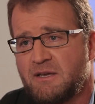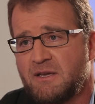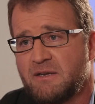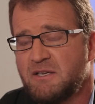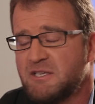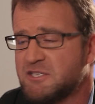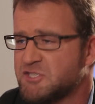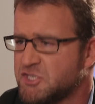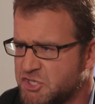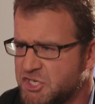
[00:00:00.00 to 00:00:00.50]
And
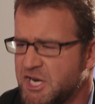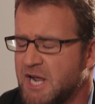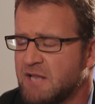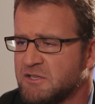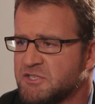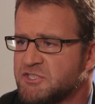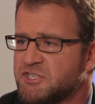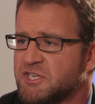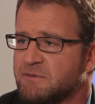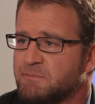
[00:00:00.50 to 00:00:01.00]
it's
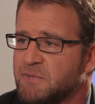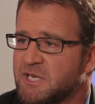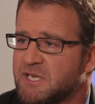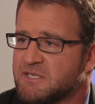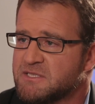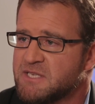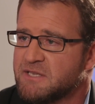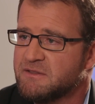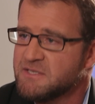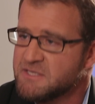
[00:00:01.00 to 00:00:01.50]
challenging
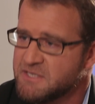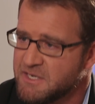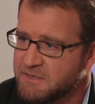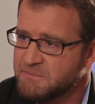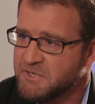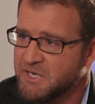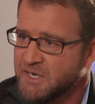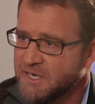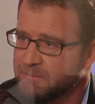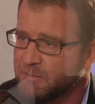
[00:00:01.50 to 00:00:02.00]
because at the
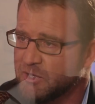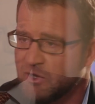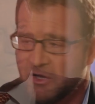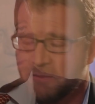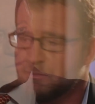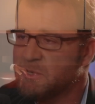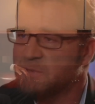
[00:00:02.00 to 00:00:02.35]
same time, a lot of